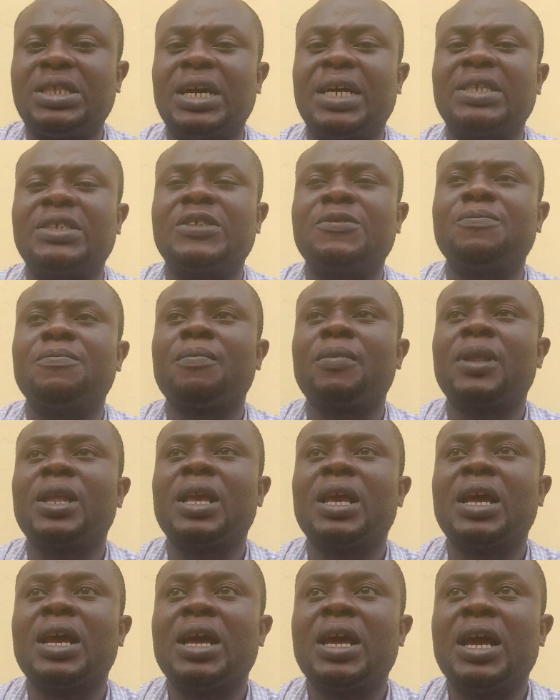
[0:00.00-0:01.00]
that
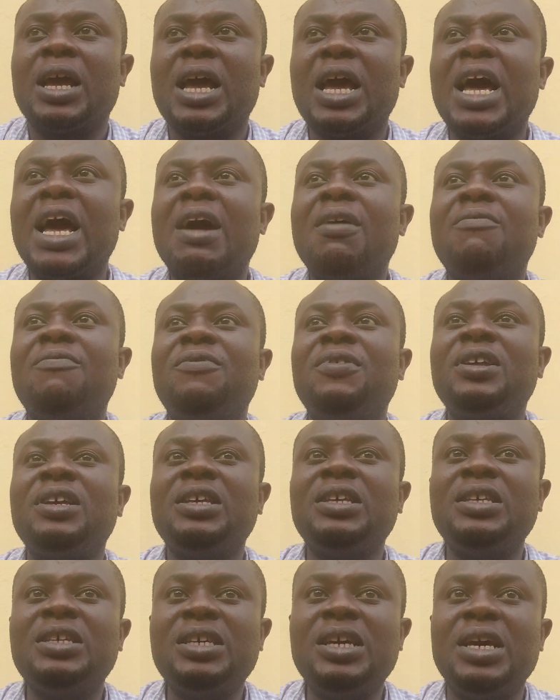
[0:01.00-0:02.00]
every
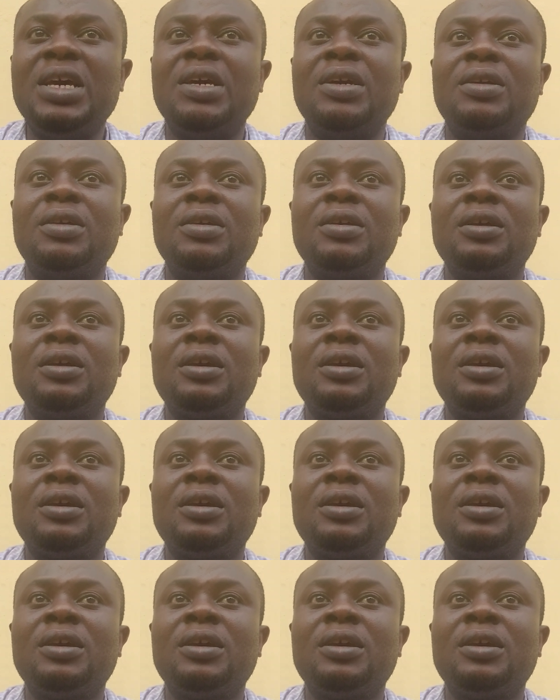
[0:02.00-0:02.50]
year,